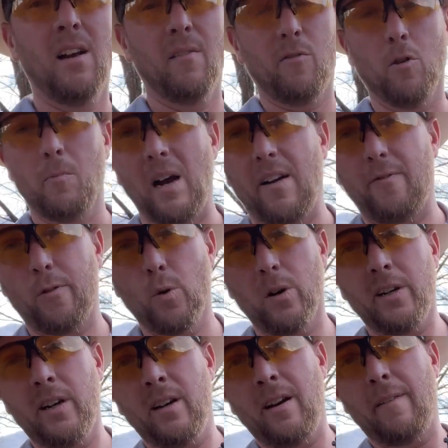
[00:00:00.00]
for my
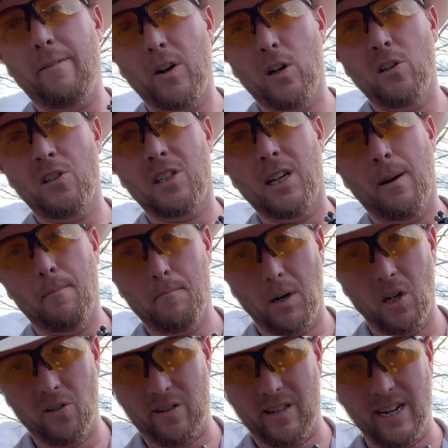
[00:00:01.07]
41st
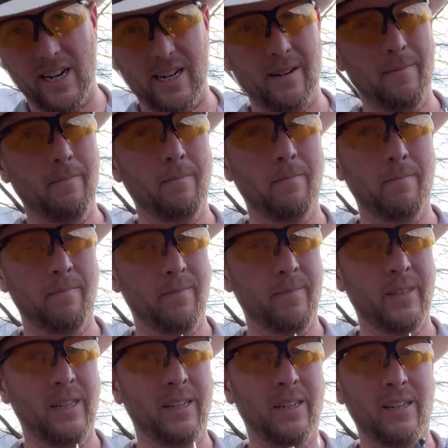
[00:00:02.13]
birthday.
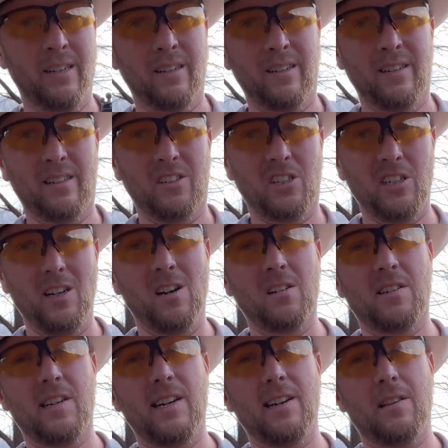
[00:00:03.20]
She
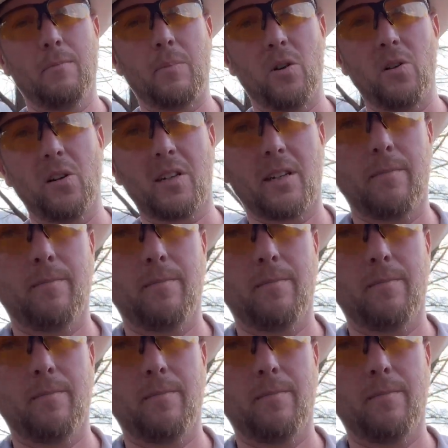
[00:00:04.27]
knocked it out of the park.